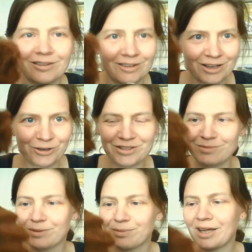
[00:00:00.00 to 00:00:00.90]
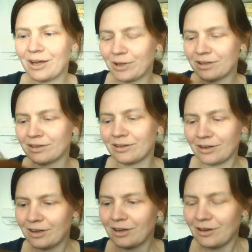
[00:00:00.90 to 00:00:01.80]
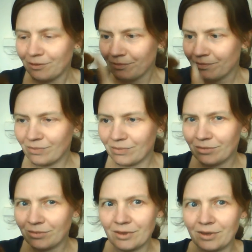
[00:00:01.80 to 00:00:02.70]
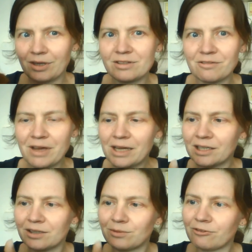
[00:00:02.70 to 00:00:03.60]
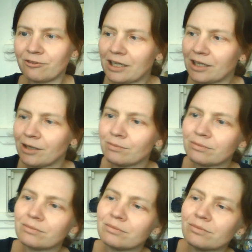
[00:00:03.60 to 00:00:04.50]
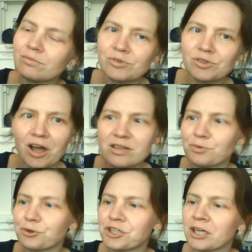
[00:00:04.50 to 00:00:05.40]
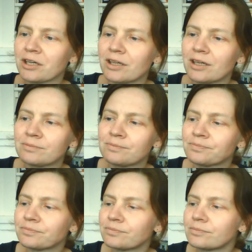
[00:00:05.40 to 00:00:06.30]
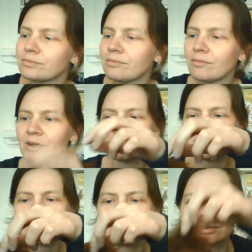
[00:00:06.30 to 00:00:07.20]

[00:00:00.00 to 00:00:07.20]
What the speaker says: I got some to play with, and it's a fairly sizable chunk there, but